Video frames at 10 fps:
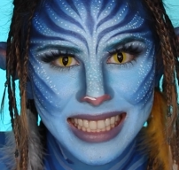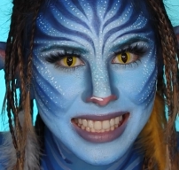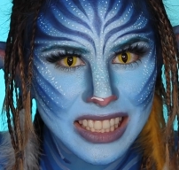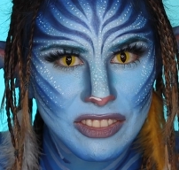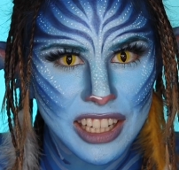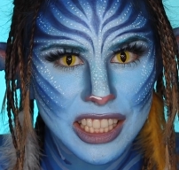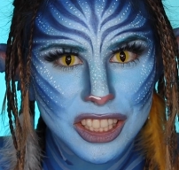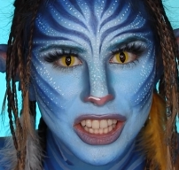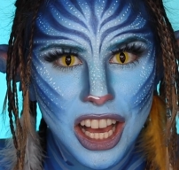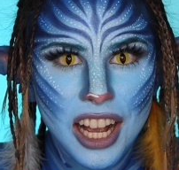This is the
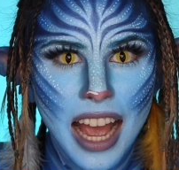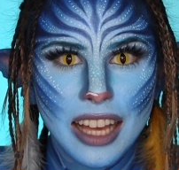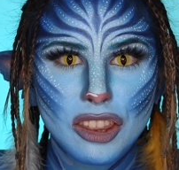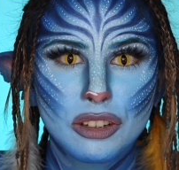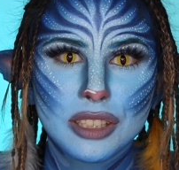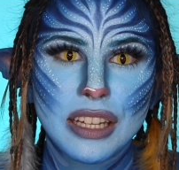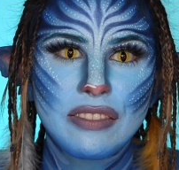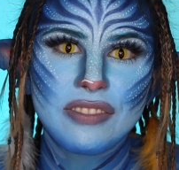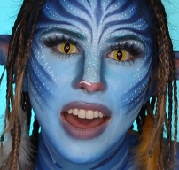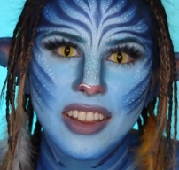finished look. I threw
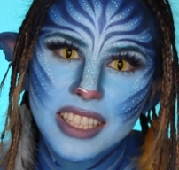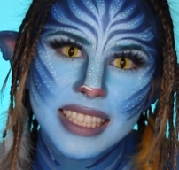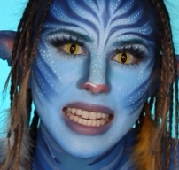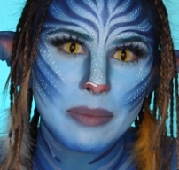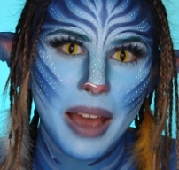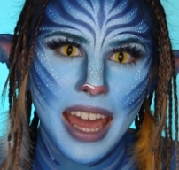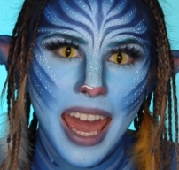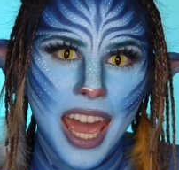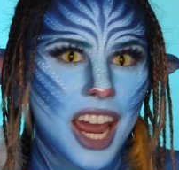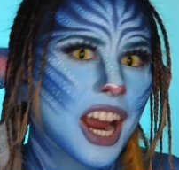some feathers in my
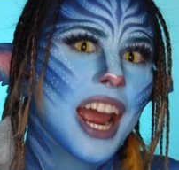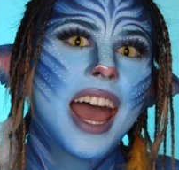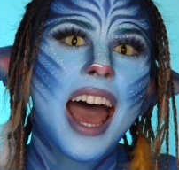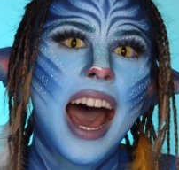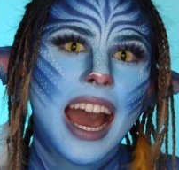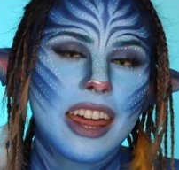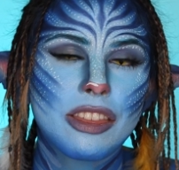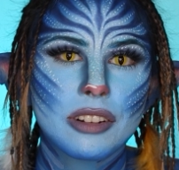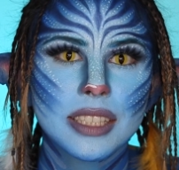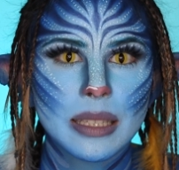hair.
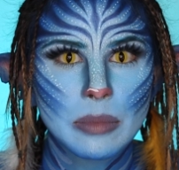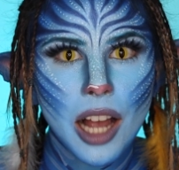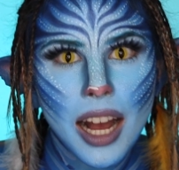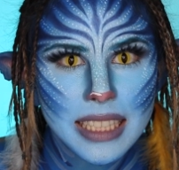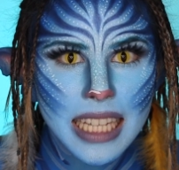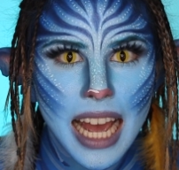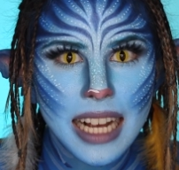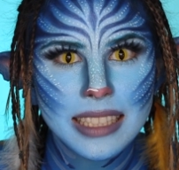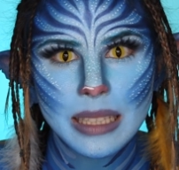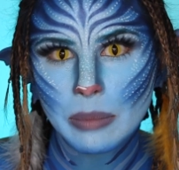I threw some
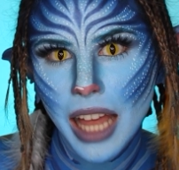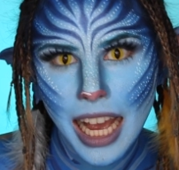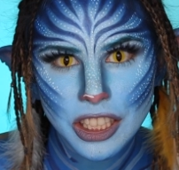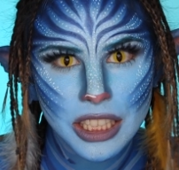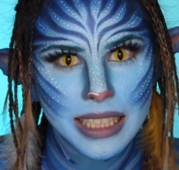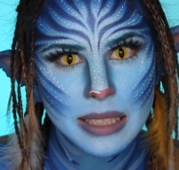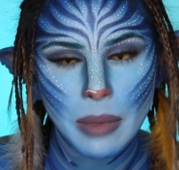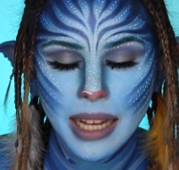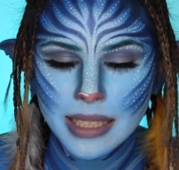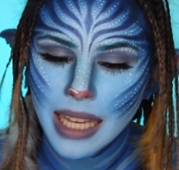contacts, some lashes,
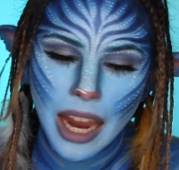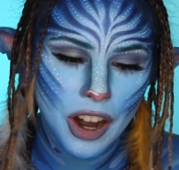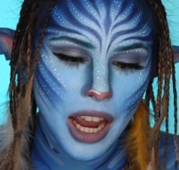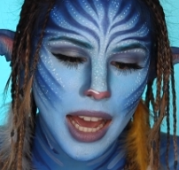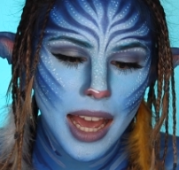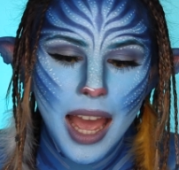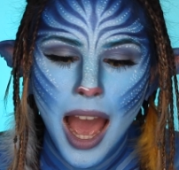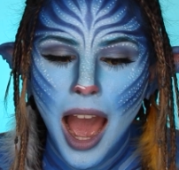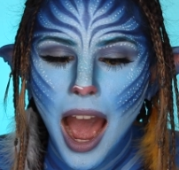mascara.